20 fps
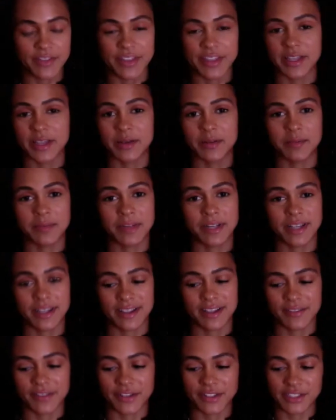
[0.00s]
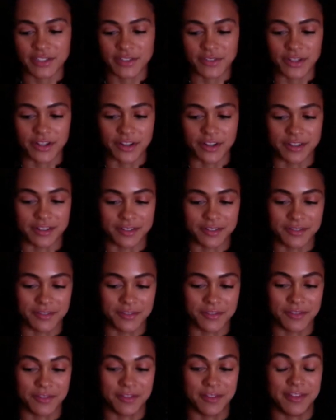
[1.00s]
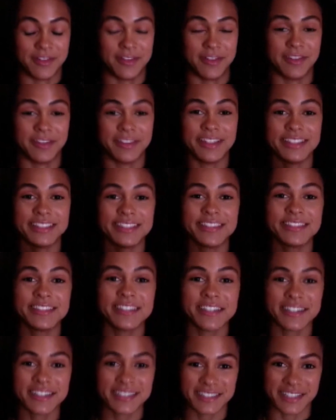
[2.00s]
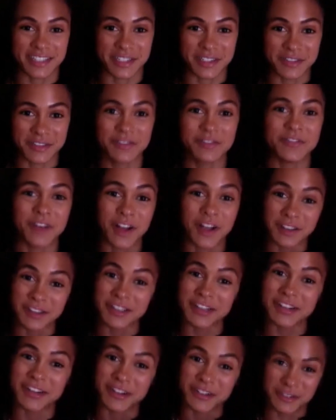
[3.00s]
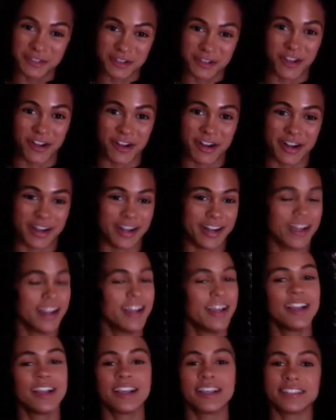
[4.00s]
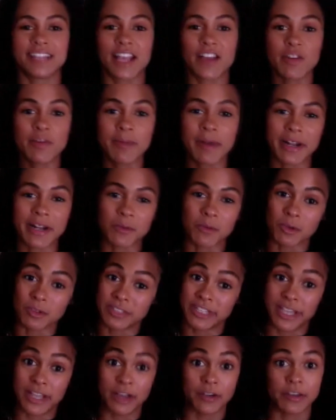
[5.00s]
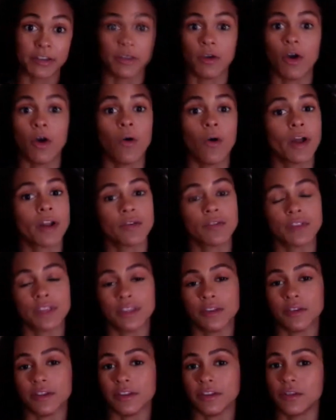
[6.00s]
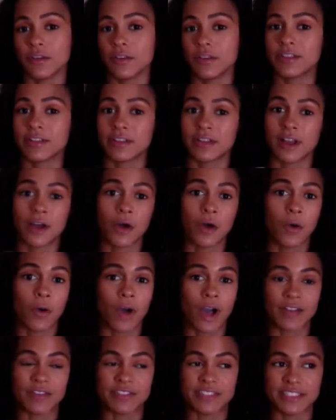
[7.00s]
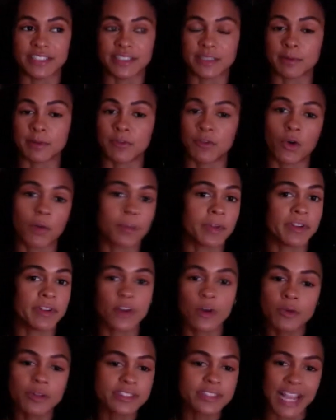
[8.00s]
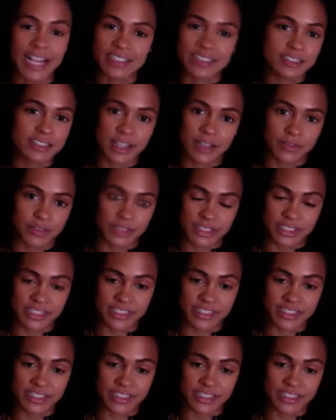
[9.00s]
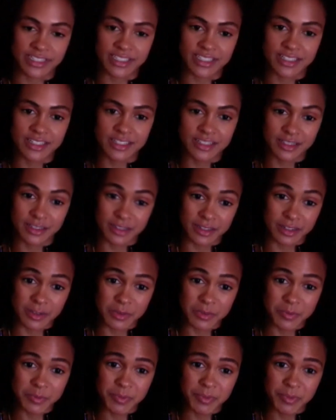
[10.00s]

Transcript: them, first of all, listen to yourself, follow your own heart, because everybody will tell you, oh, I don't think you can do this, and oh, I've seen this before, but no one's actually ever done it, you know?